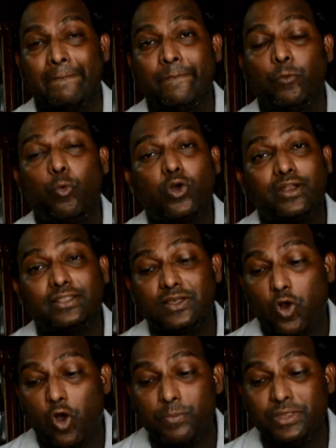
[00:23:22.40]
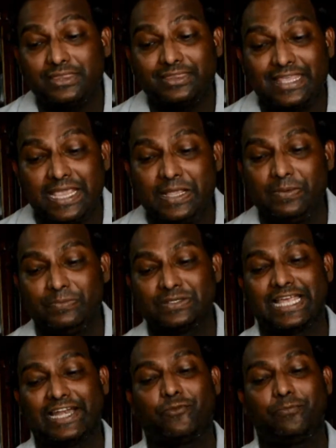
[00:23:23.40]
What are the common themes
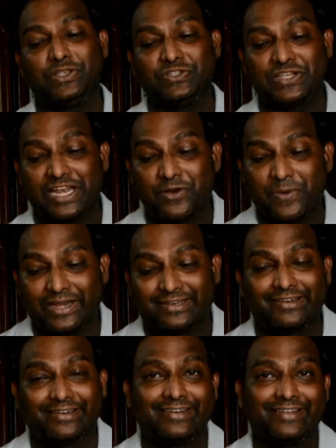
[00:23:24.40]
that are being generated